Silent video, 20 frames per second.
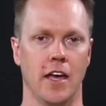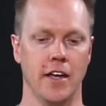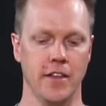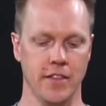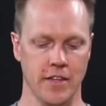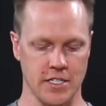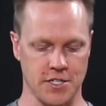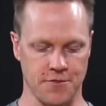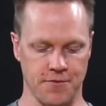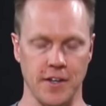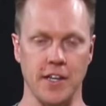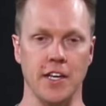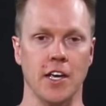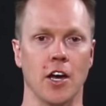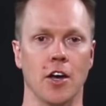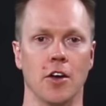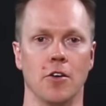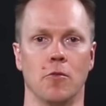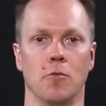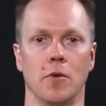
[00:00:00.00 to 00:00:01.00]
In this
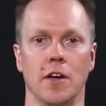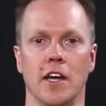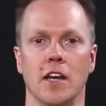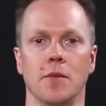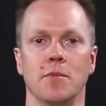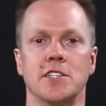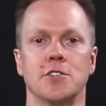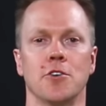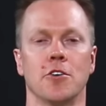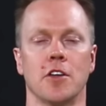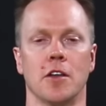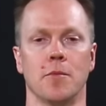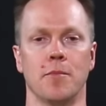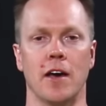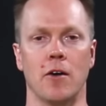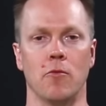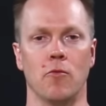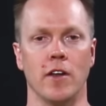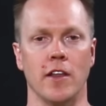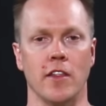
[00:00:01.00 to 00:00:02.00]
video, we're going to be talking
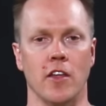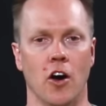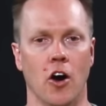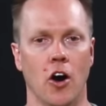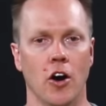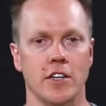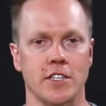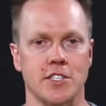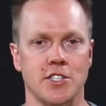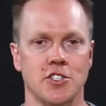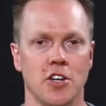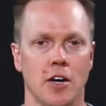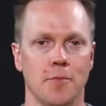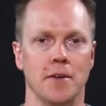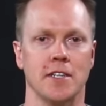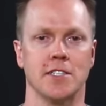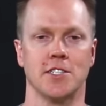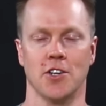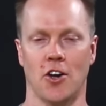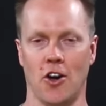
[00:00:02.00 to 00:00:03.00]
about one of the hottest
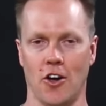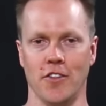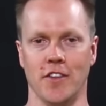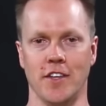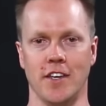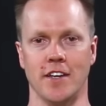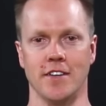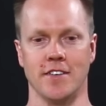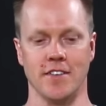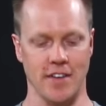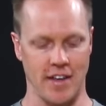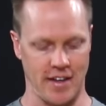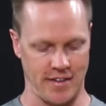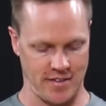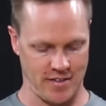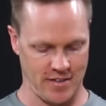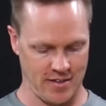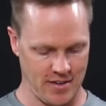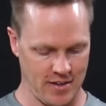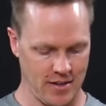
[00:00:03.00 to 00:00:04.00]
topics on the
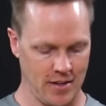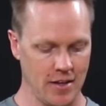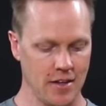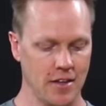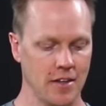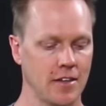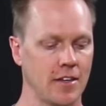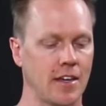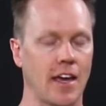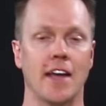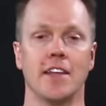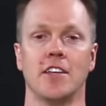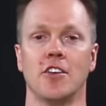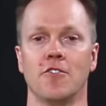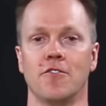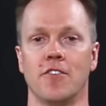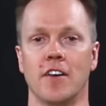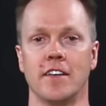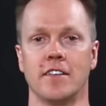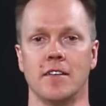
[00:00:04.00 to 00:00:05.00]
internet. Can
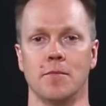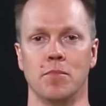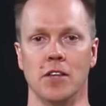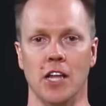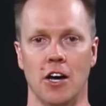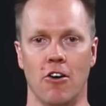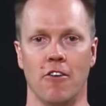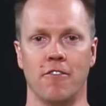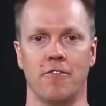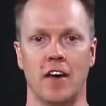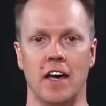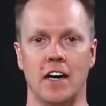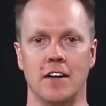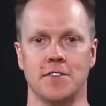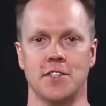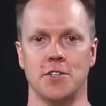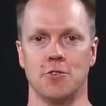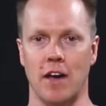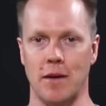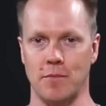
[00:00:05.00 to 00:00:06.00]
you vent a blow-off
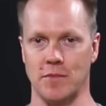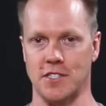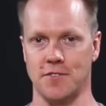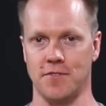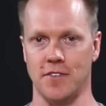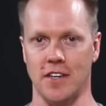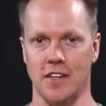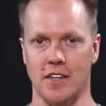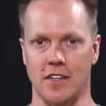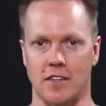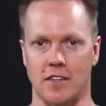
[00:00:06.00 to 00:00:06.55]
valve to atmosphere?